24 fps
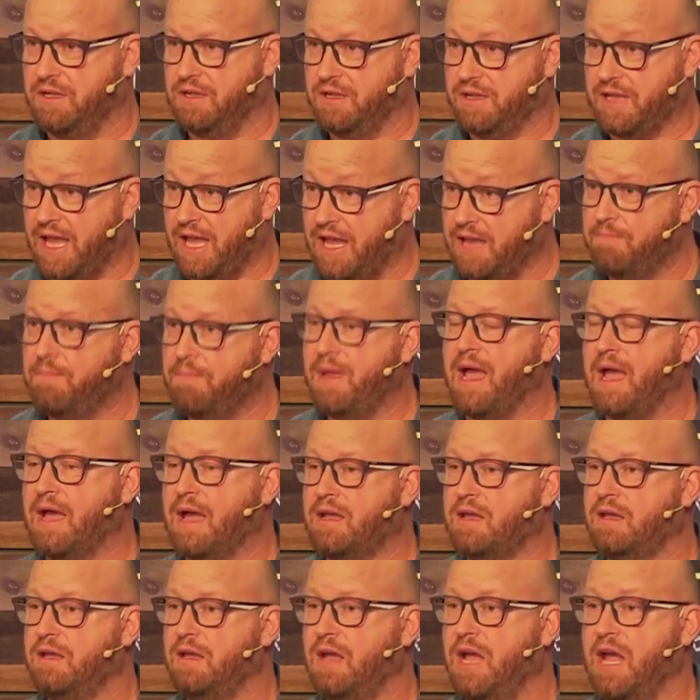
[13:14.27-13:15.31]
came back
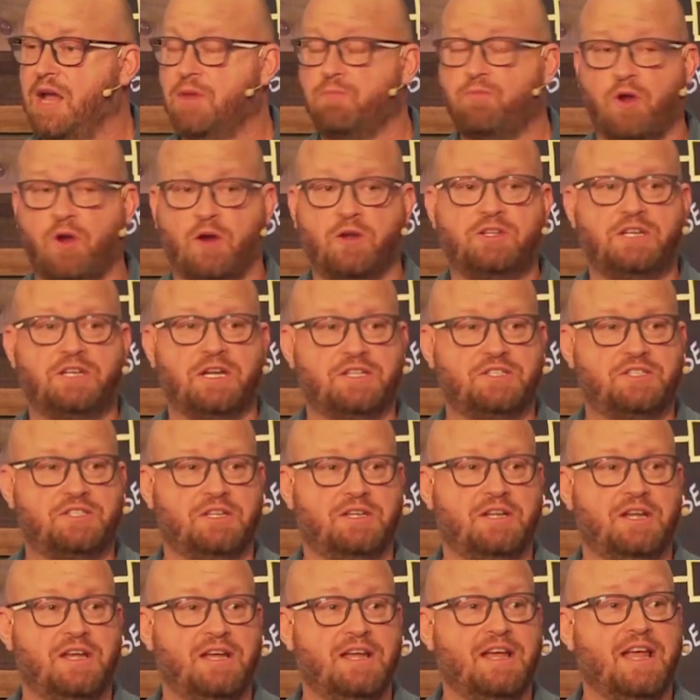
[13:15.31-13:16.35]
and protested
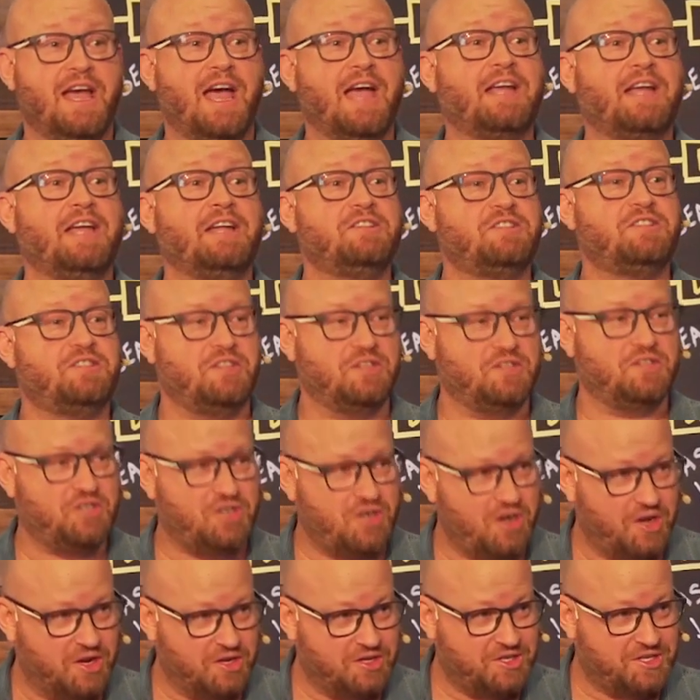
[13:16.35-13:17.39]
against the
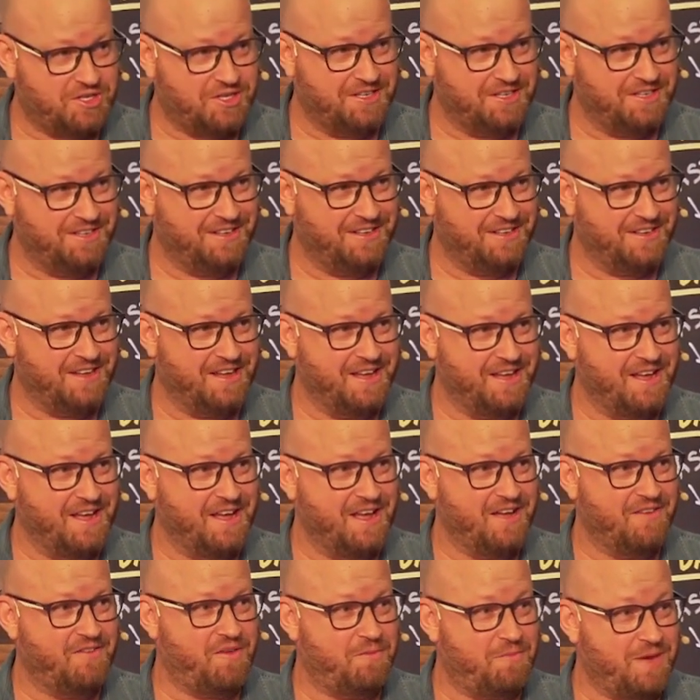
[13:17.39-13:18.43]
church
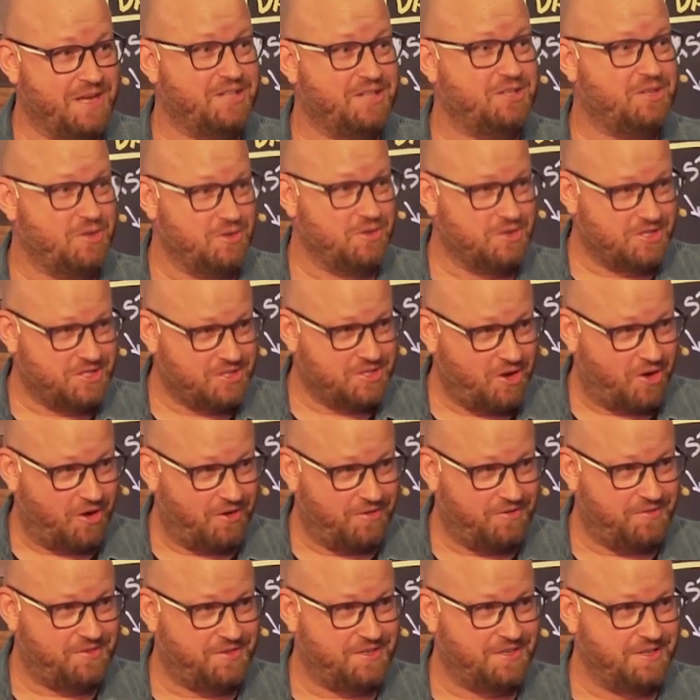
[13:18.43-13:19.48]
for being too
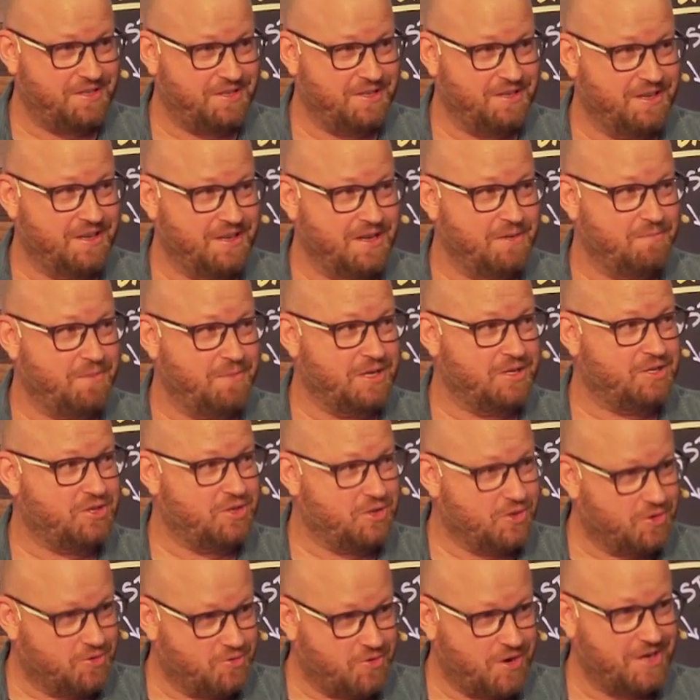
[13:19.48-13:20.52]
soft, being too
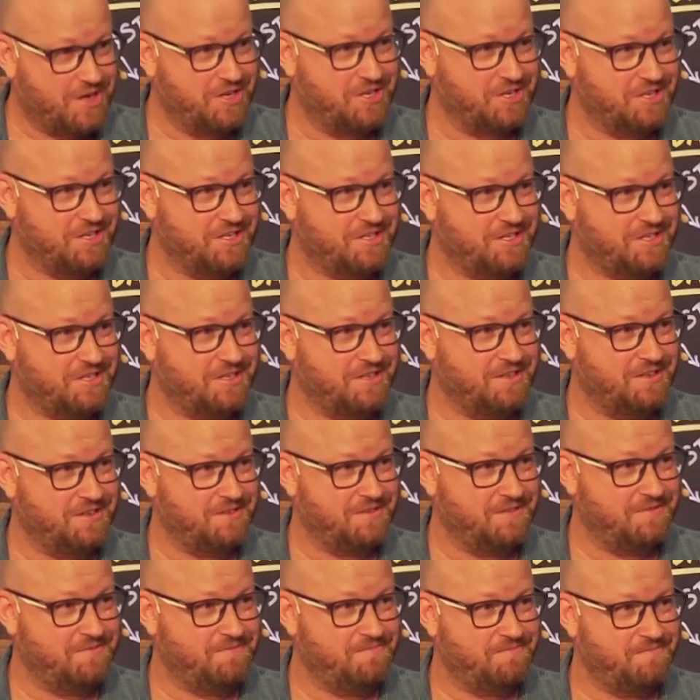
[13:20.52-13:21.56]
gracious.
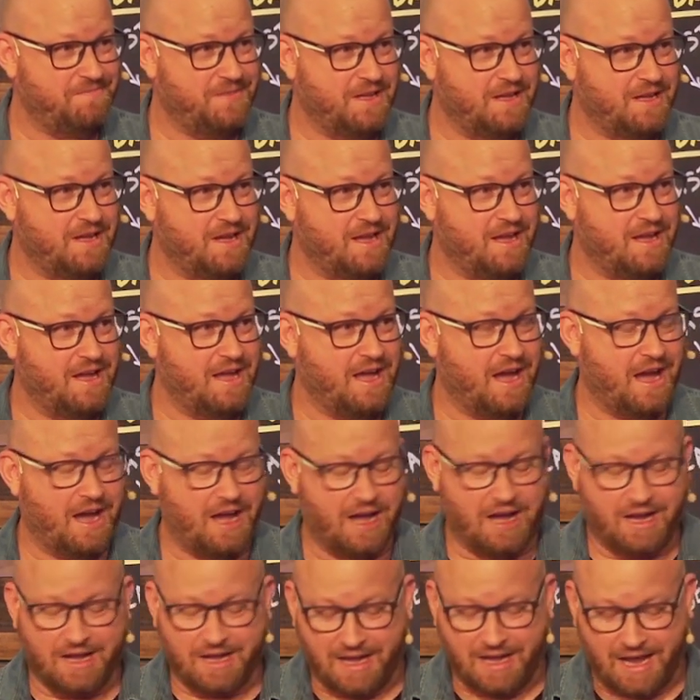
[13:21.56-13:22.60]

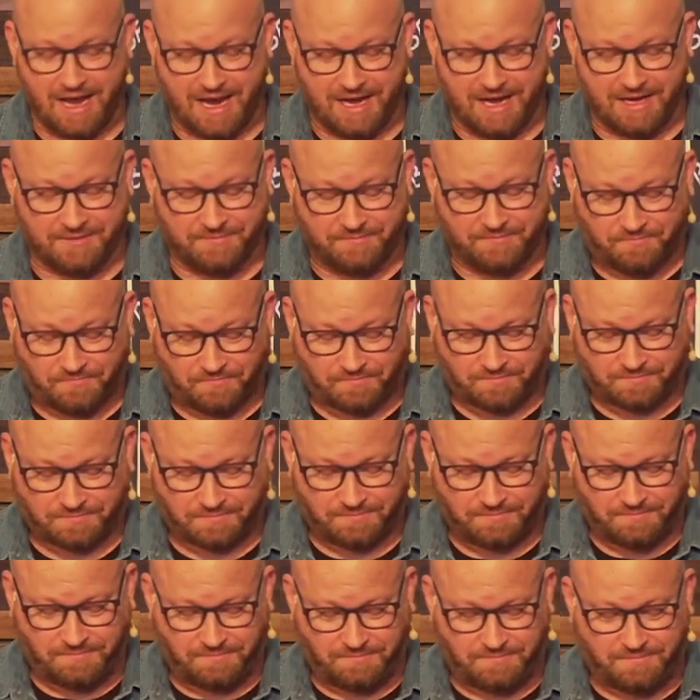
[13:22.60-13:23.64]
And
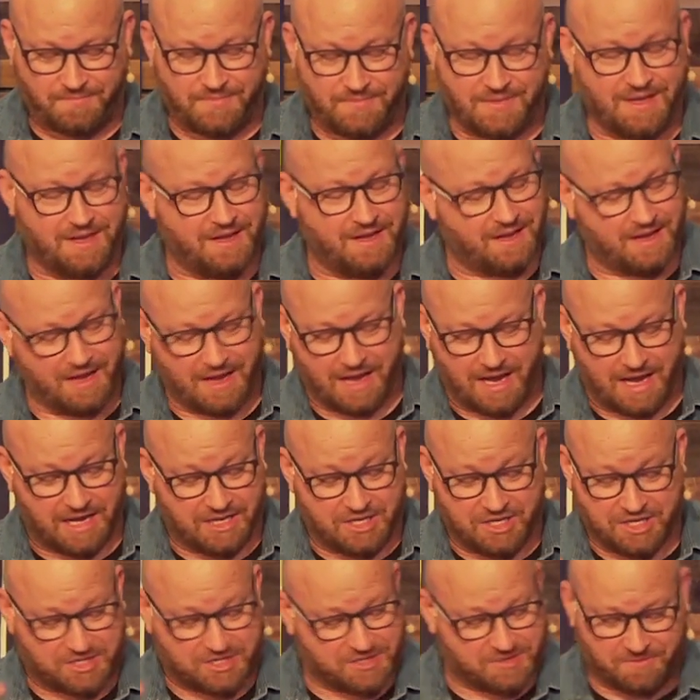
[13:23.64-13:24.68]
it
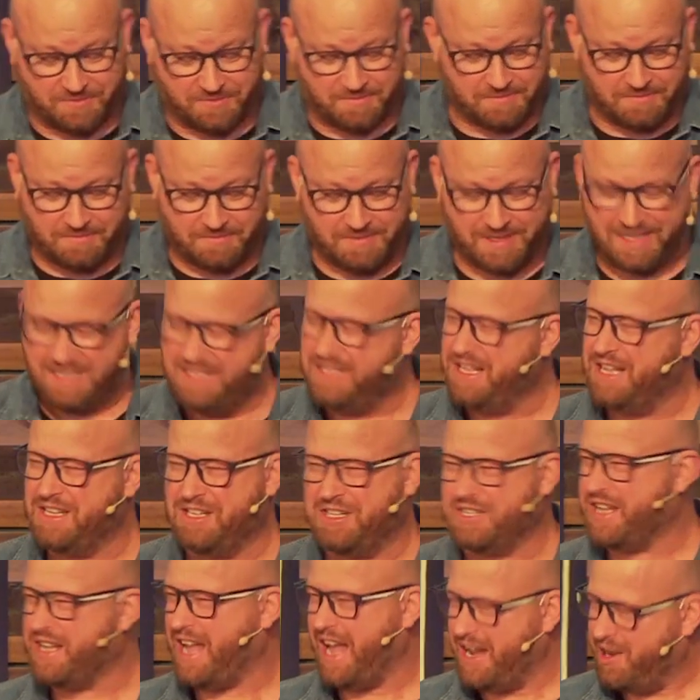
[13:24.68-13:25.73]
just, isn't that just
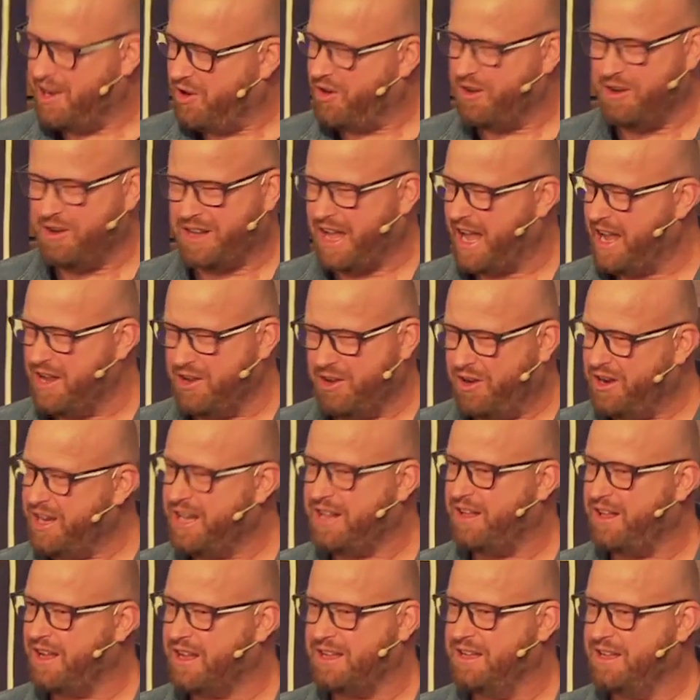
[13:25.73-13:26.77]
chaotic?
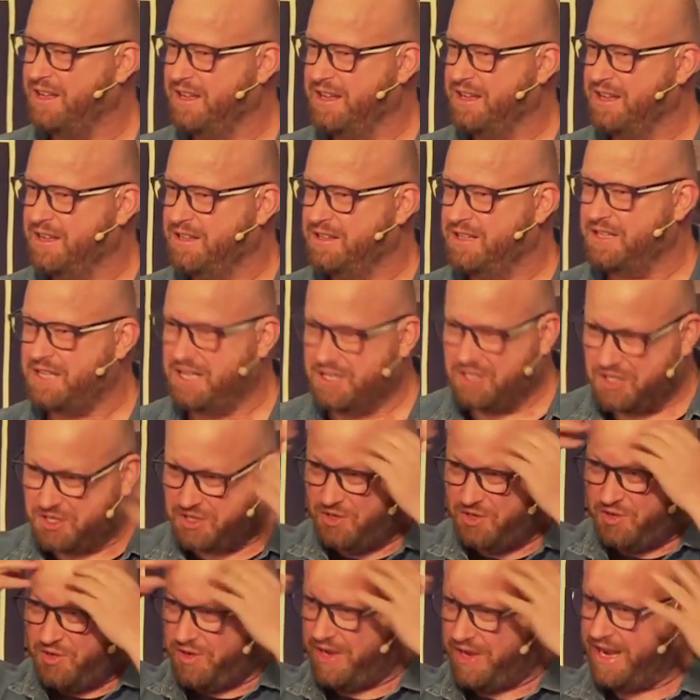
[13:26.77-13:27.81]
Like, does that just do
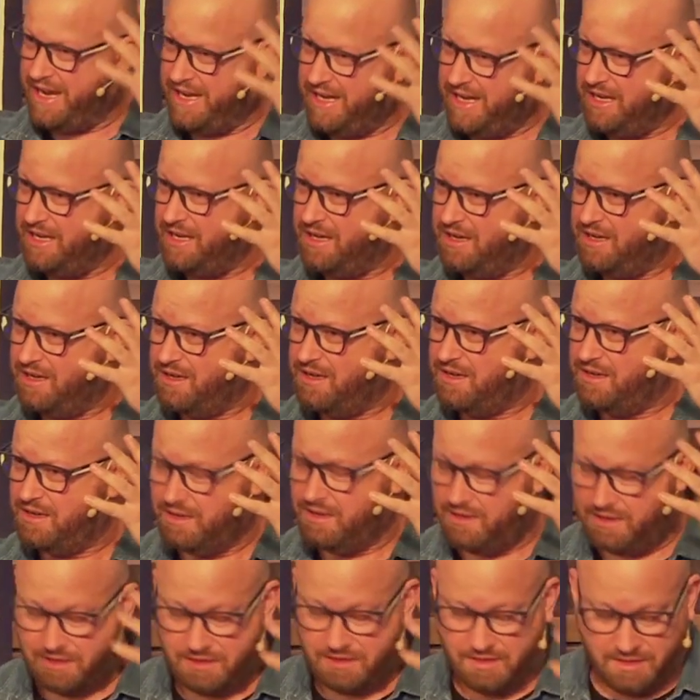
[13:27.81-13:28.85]
your head in?
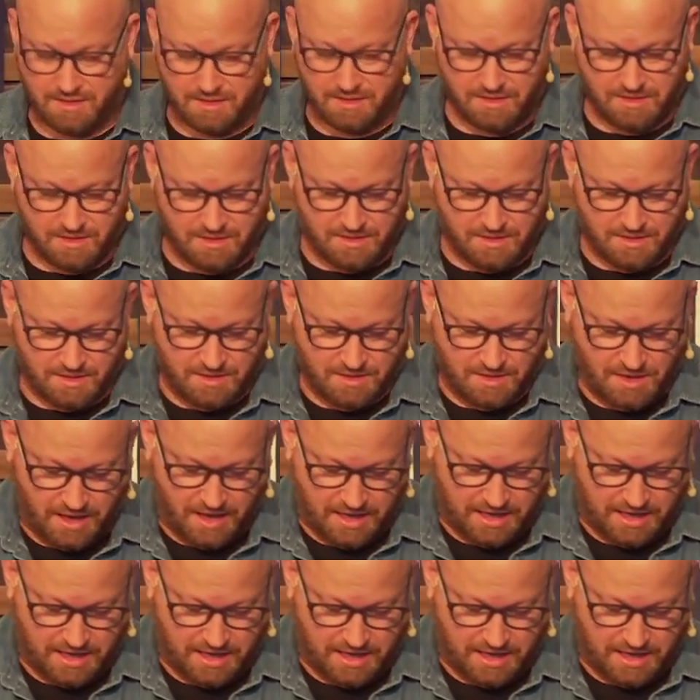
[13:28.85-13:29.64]
I don't